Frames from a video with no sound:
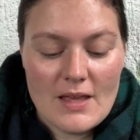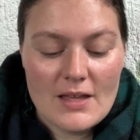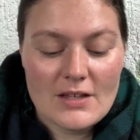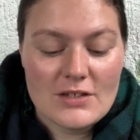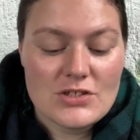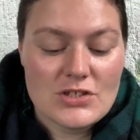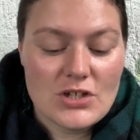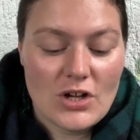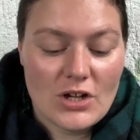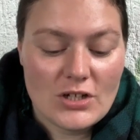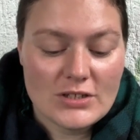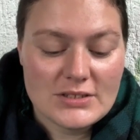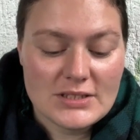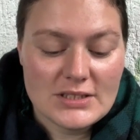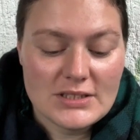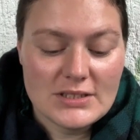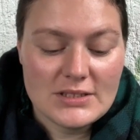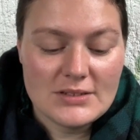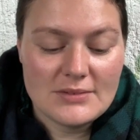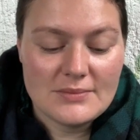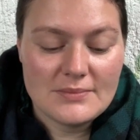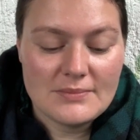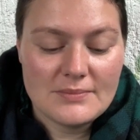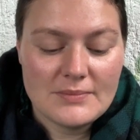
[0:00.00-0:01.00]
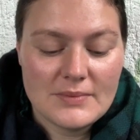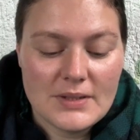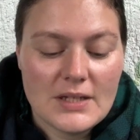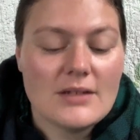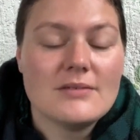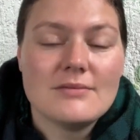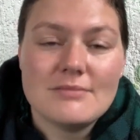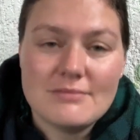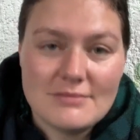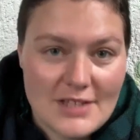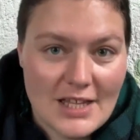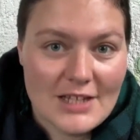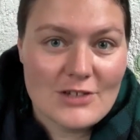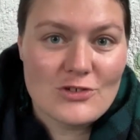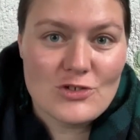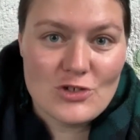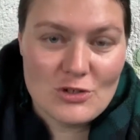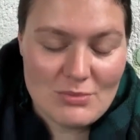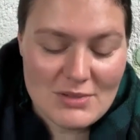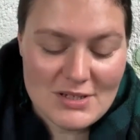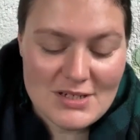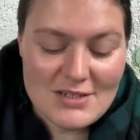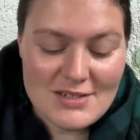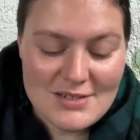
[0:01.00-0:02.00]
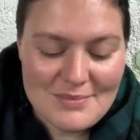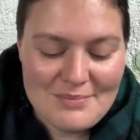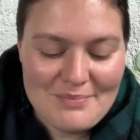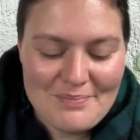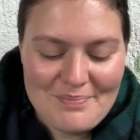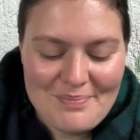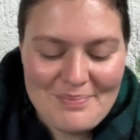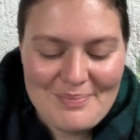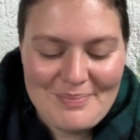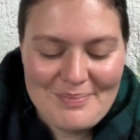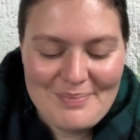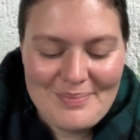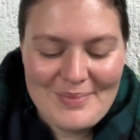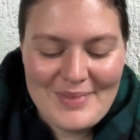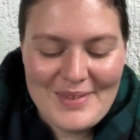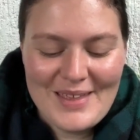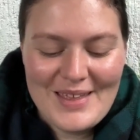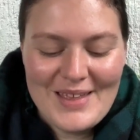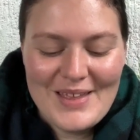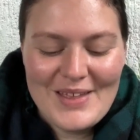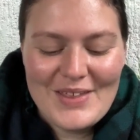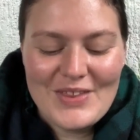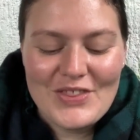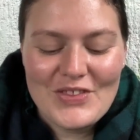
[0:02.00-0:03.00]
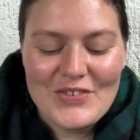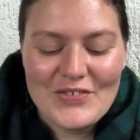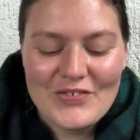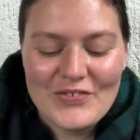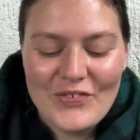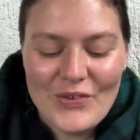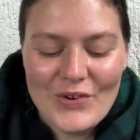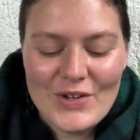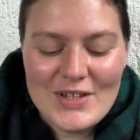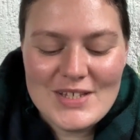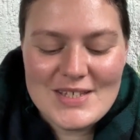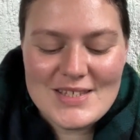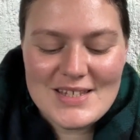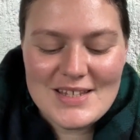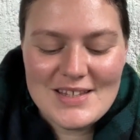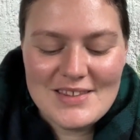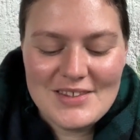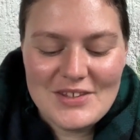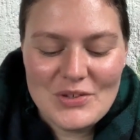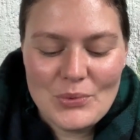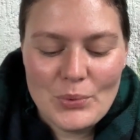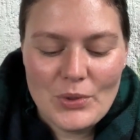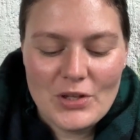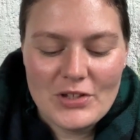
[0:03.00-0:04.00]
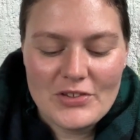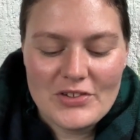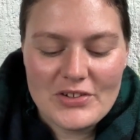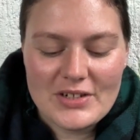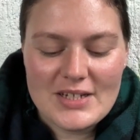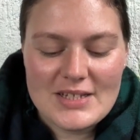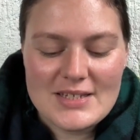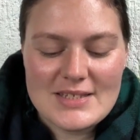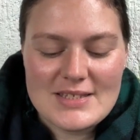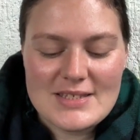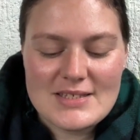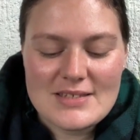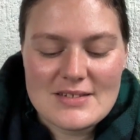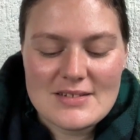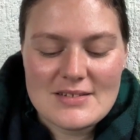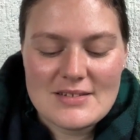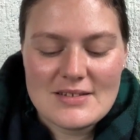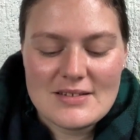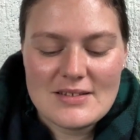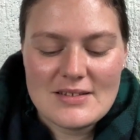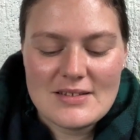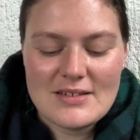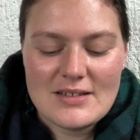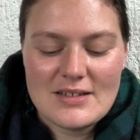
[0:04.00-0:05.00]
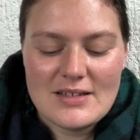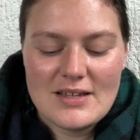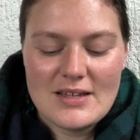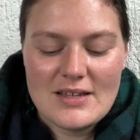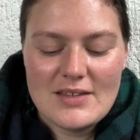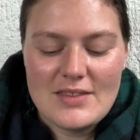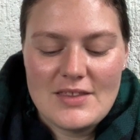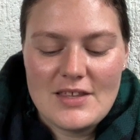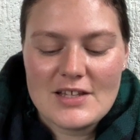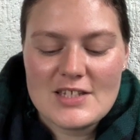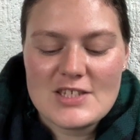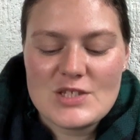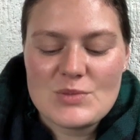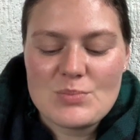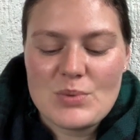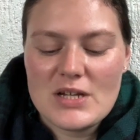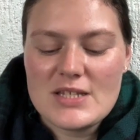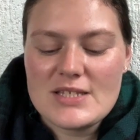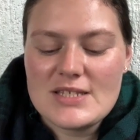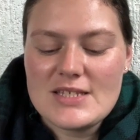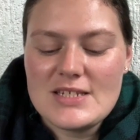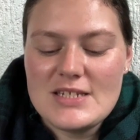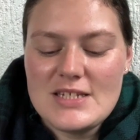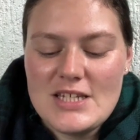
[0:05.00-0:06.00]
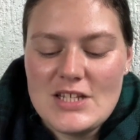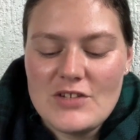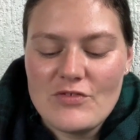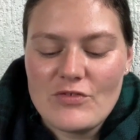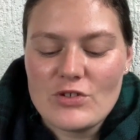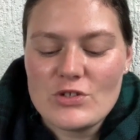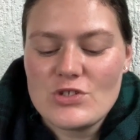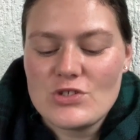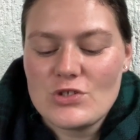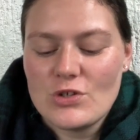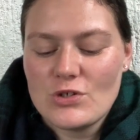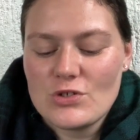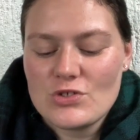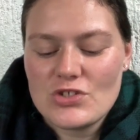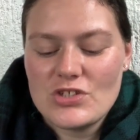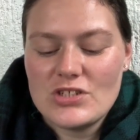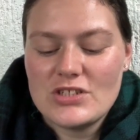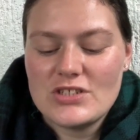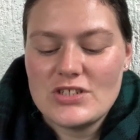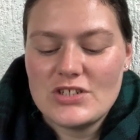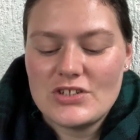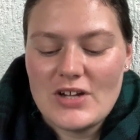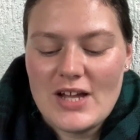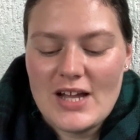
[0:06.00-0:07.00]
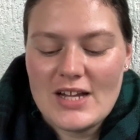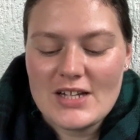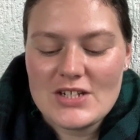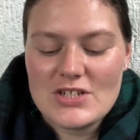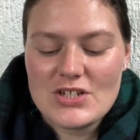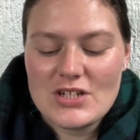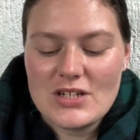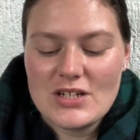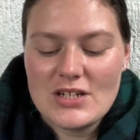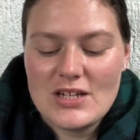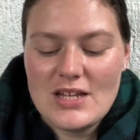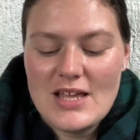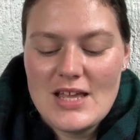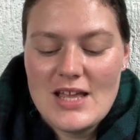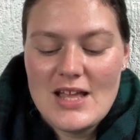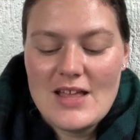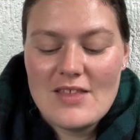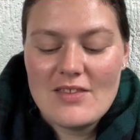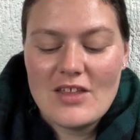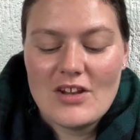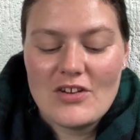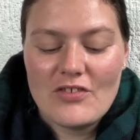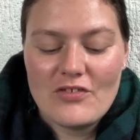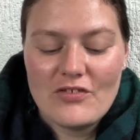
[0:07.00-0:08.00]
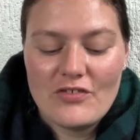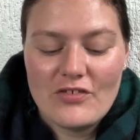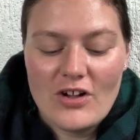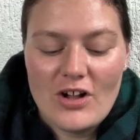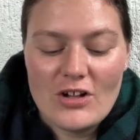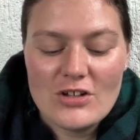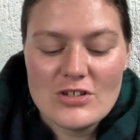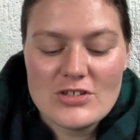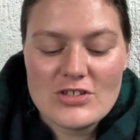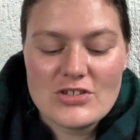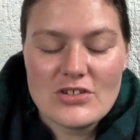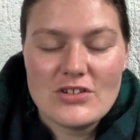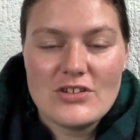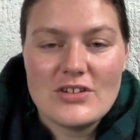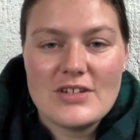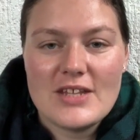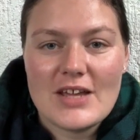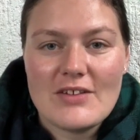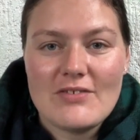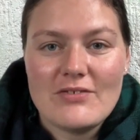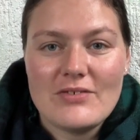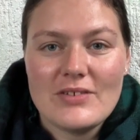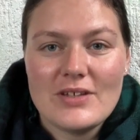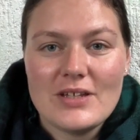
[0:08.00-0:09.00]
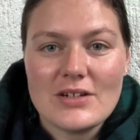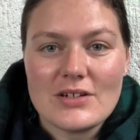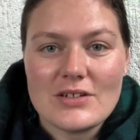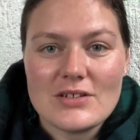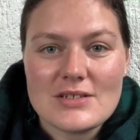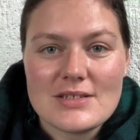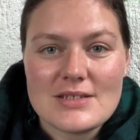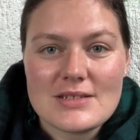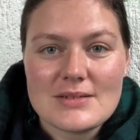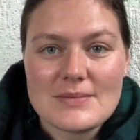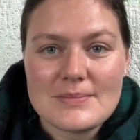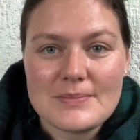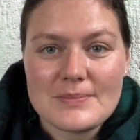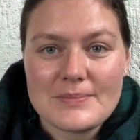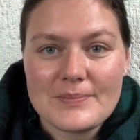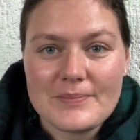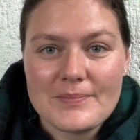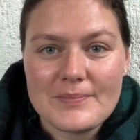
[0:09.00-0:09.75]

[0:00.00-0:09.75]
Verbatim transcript: Exalted, detriment, the voice in the wilderness, the express need for social interaction that falls on deaf ears.